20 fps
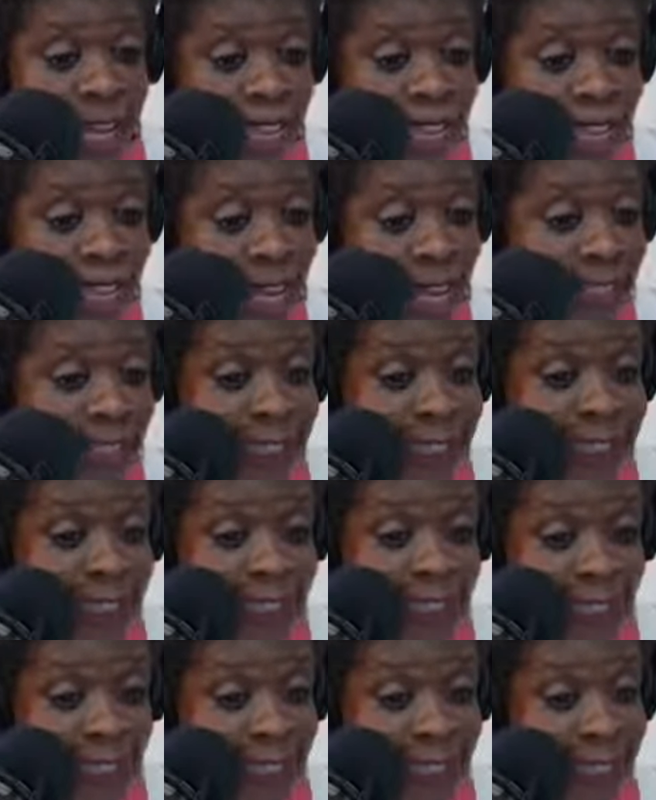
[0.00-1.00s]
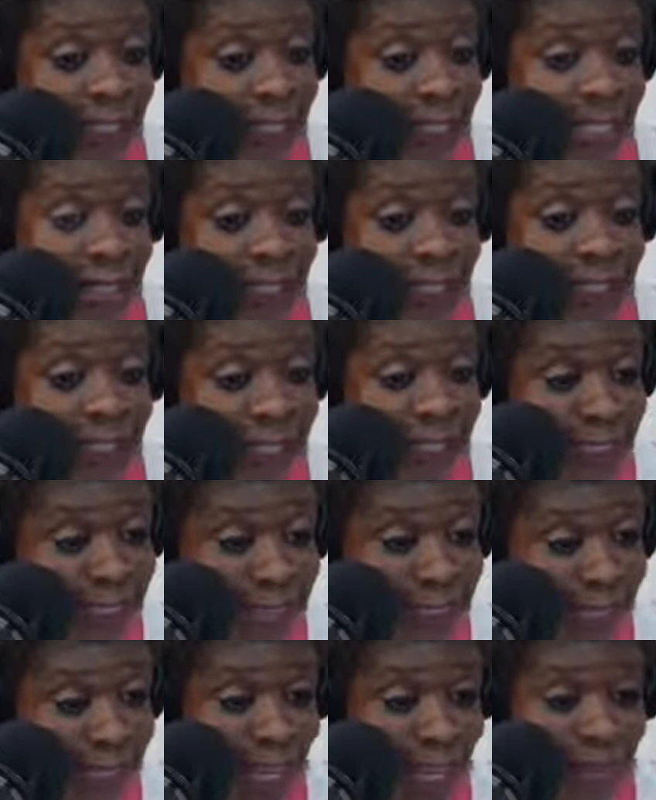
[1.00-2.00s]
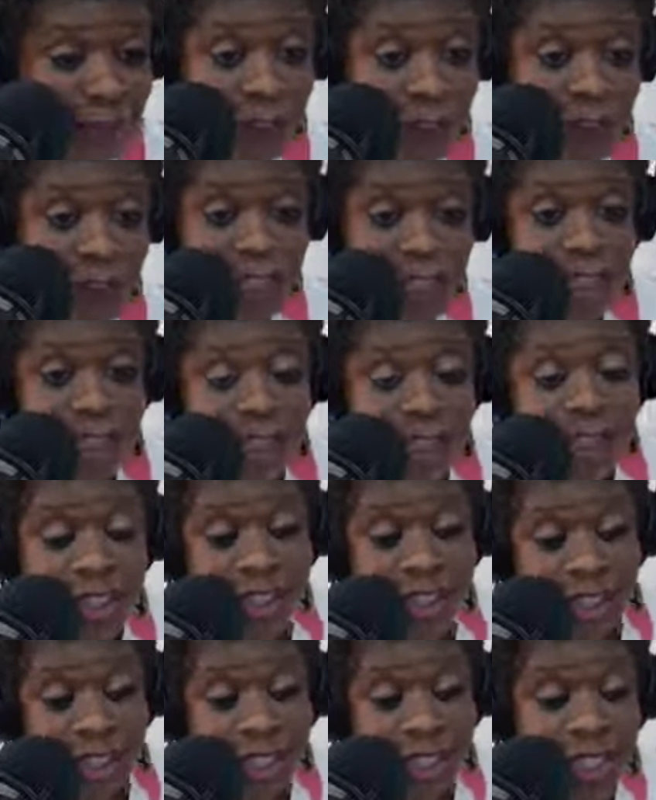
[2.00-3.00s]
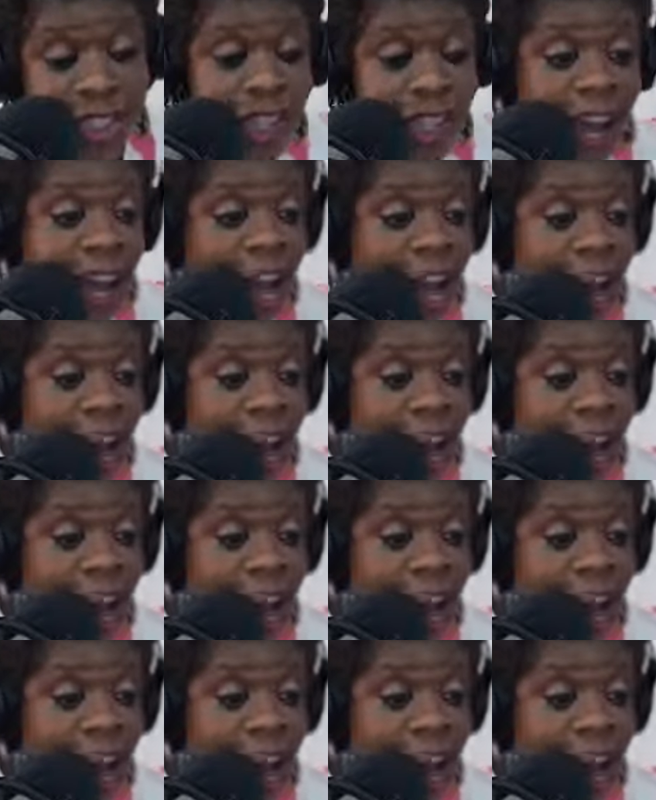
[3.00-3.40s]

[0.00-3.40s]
Natalie, Natalie, Alicia, if you're still on the line,